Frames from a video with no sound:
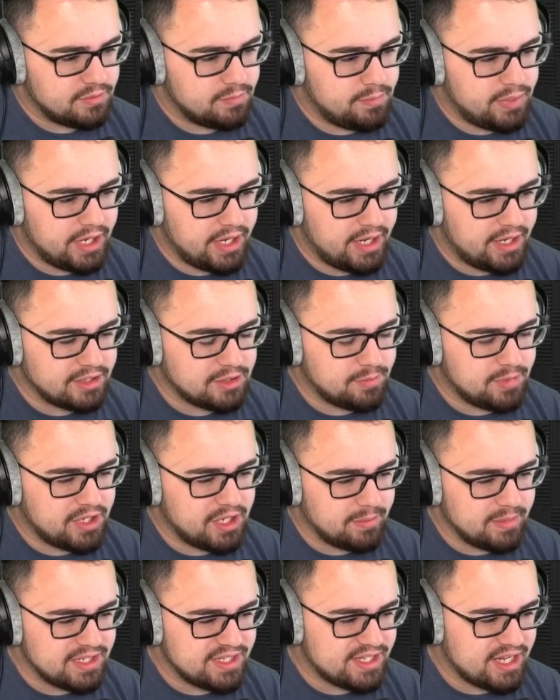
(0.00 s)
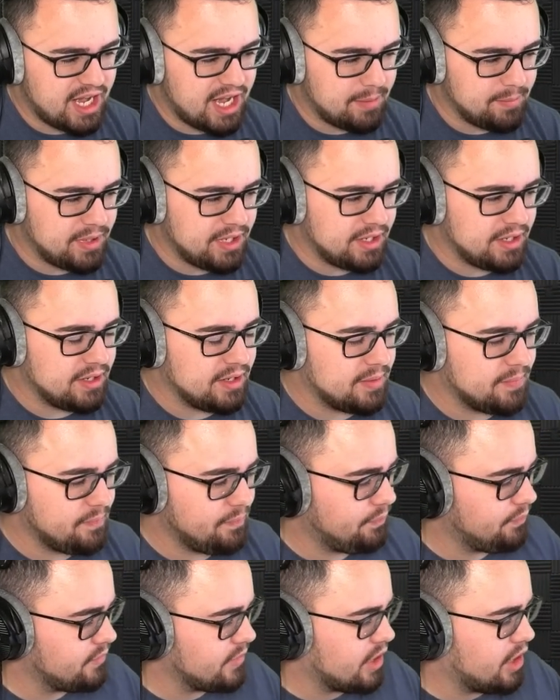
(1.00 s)
That's become a zombie.
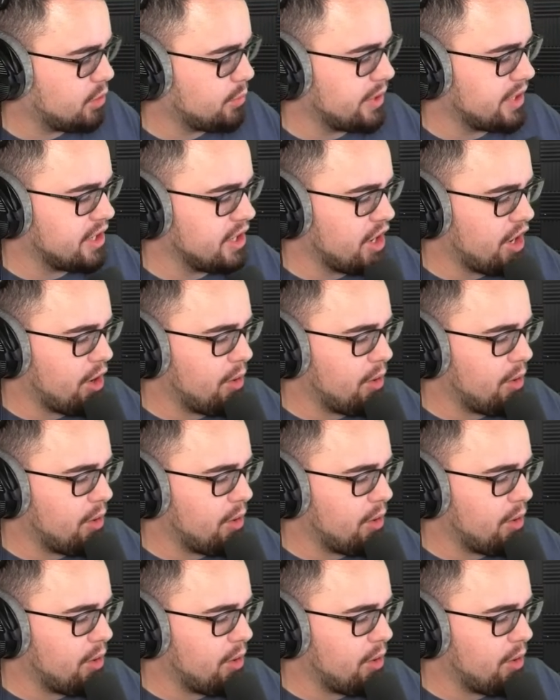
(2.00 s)
Oh, here we go.